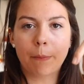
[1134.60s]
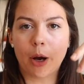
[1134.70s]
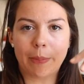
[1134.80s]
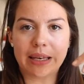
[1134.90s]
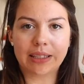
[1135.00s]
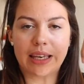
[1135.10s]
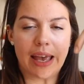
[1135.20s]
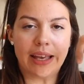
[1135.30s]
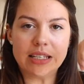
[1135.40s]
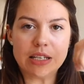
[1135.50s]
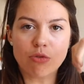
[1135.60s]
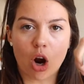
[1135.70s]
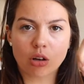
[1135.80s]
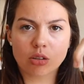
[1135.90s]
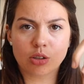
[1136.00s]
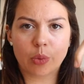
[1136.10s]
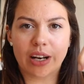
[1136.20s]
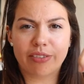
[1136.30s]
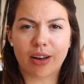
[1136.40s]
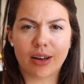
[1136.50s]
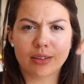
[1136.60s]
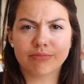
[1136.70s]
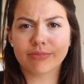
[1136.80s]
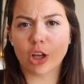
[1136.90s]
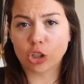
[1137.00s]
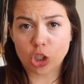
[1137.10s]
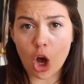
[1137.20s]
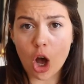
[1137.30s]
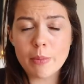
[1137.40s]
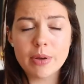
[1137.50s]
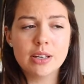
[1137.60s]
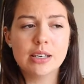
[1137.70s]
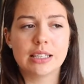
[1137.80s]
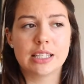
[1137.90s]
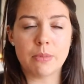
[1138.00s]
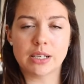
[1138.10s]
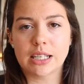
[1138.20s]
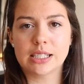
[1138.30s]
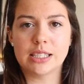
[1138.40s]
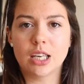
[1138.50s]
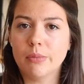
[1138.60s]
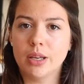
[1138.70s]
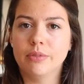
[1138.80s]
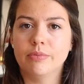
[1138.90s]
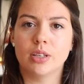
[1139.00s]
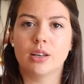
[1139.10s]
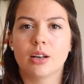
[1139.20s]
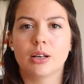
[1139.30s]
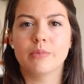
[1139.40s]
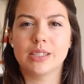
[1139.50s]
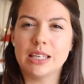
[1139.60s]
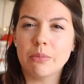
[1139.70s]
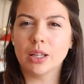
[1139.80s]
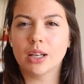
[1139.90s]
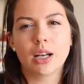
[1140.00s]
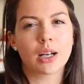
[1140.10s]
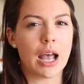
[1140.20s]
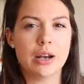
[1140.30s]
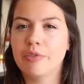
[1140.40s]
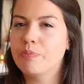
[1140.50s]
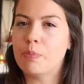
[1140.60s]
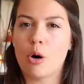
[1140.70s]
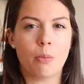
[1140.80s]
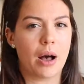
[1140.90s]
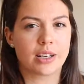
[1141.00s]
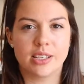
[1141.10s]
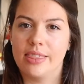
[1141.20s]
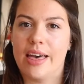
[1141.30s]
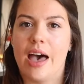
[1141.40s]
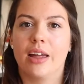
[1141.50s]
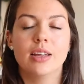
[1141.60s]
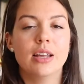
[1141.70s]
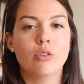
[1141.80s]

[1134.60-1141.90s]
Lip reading: popping candy rocks or whatever on top. It smells like cinnamon. Similar kind of ballpark to that.